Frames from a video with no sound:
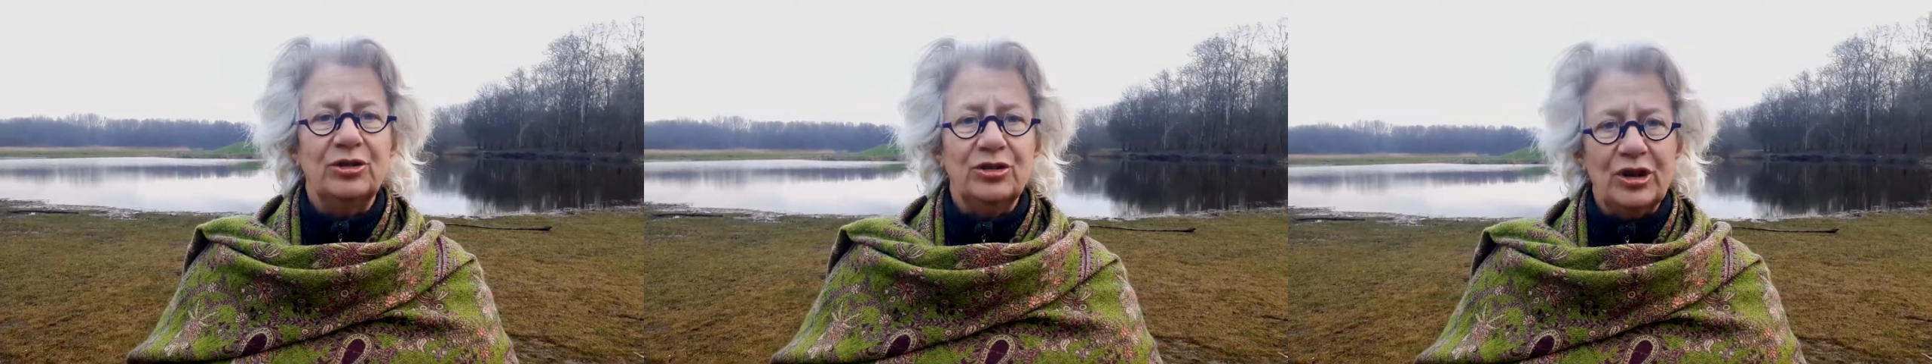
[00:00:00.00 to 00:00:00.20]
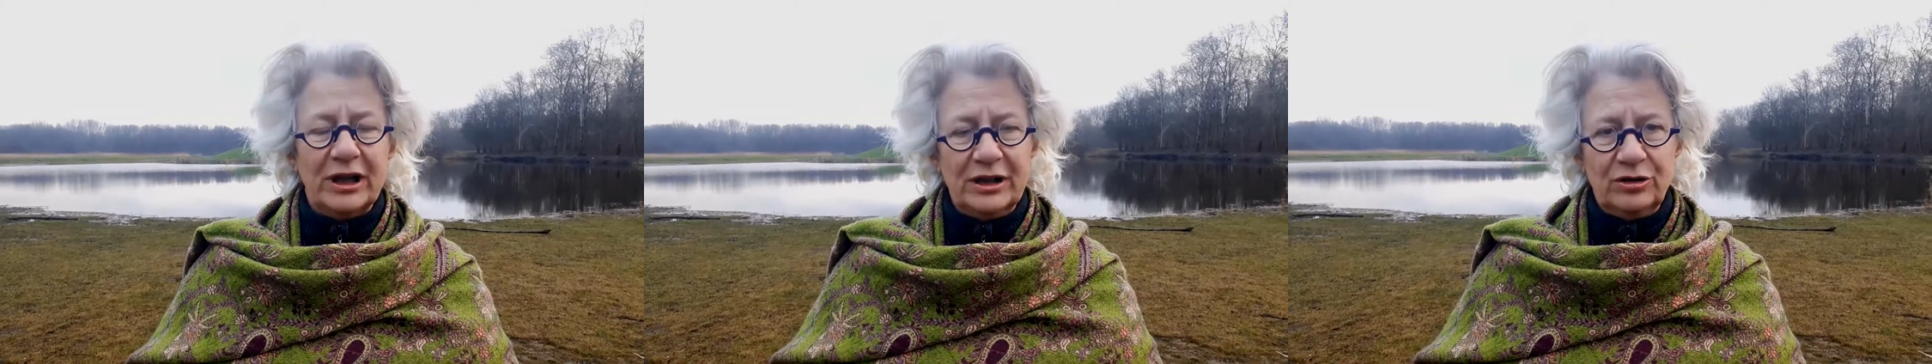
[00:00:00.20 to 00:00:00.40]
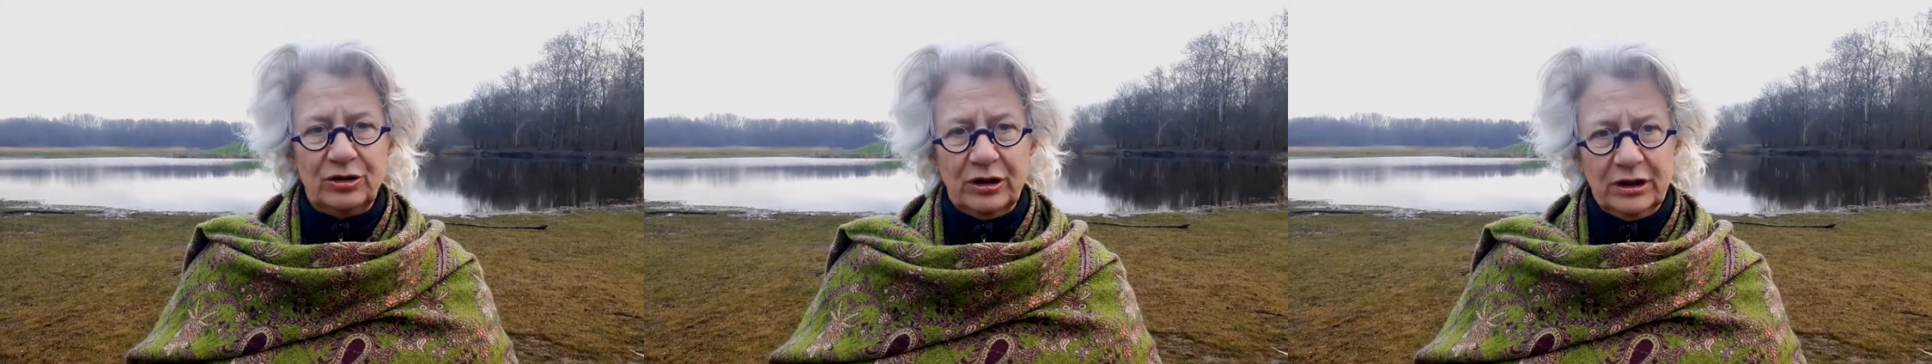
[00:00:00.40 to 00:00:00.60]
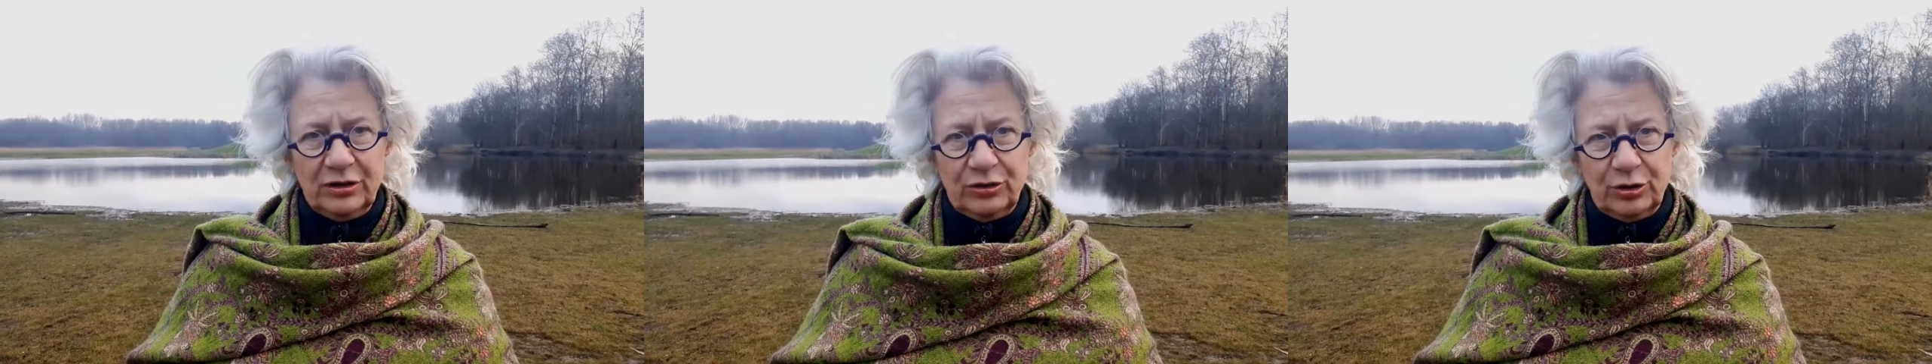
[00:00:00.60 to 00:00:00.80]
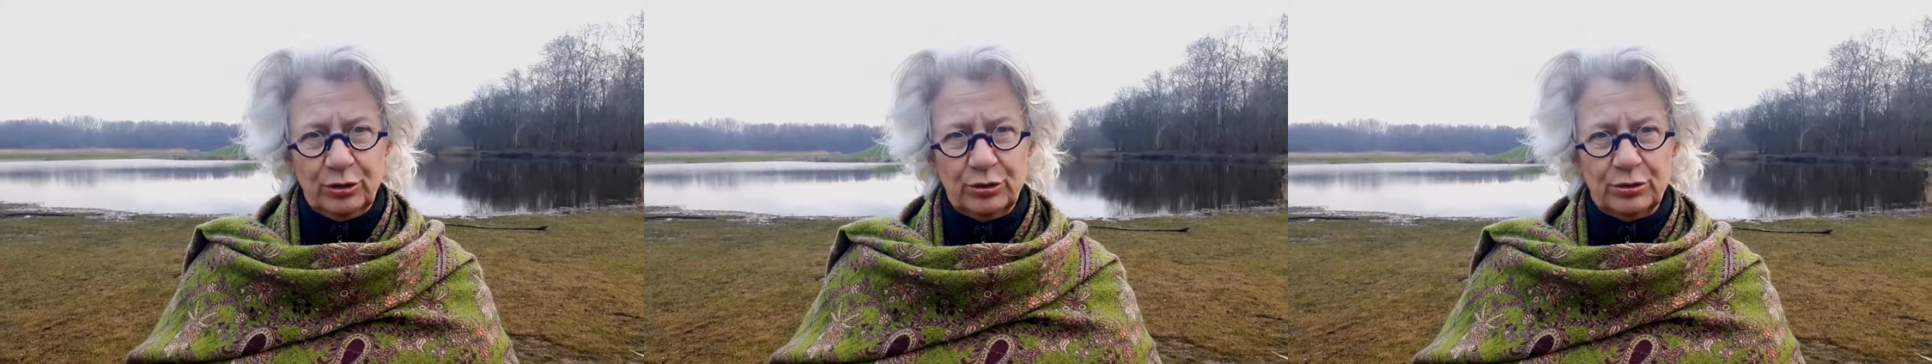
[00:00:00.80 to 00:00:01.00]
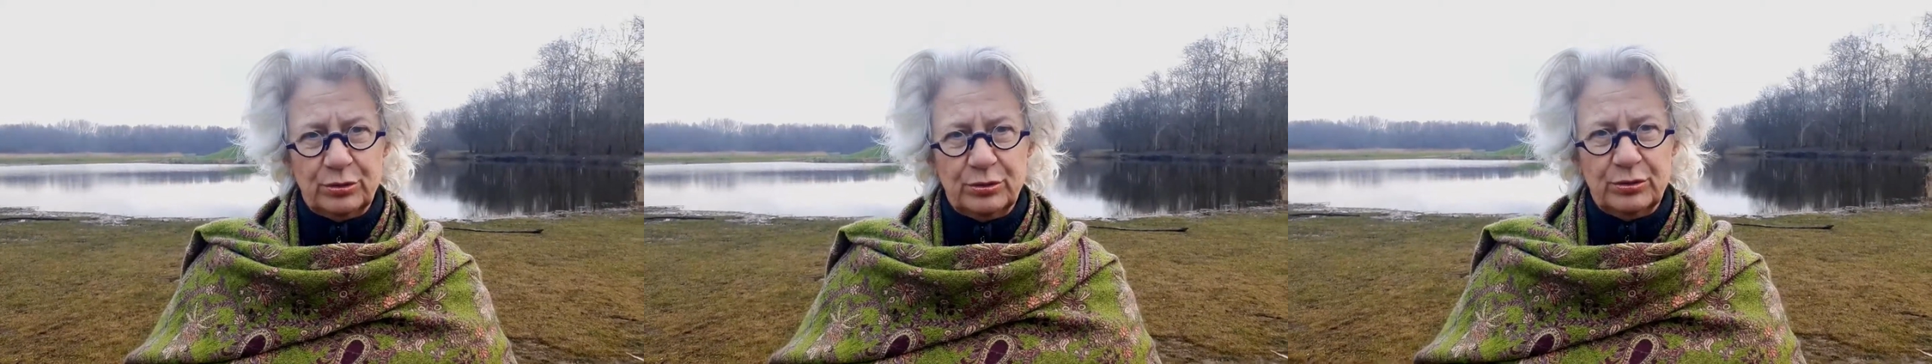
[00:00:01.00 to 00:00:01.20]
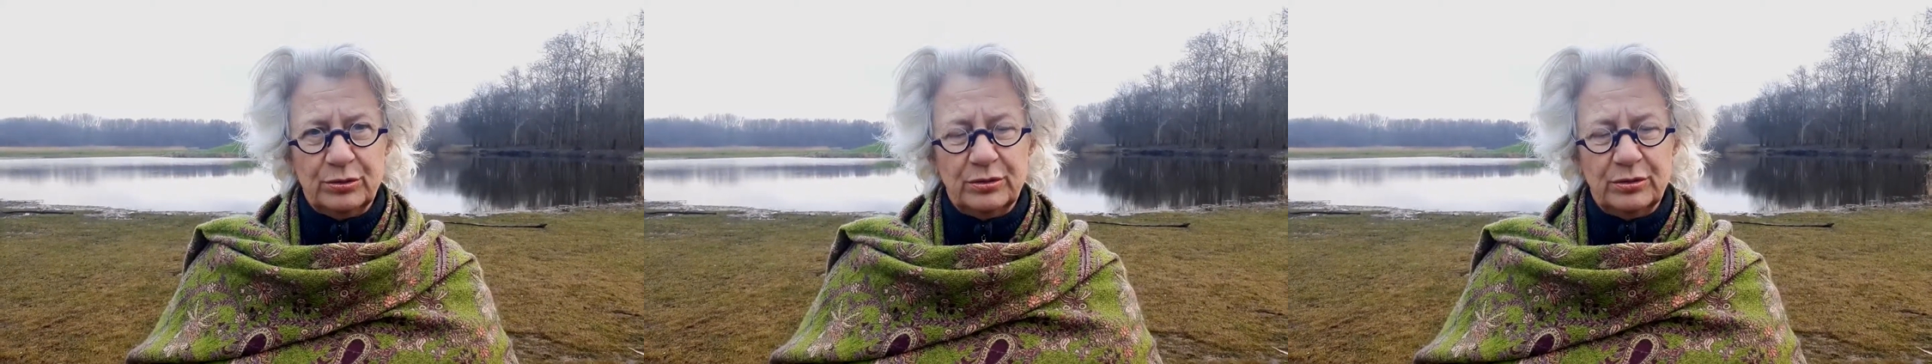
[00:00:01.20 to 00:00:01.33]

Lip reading: changing too.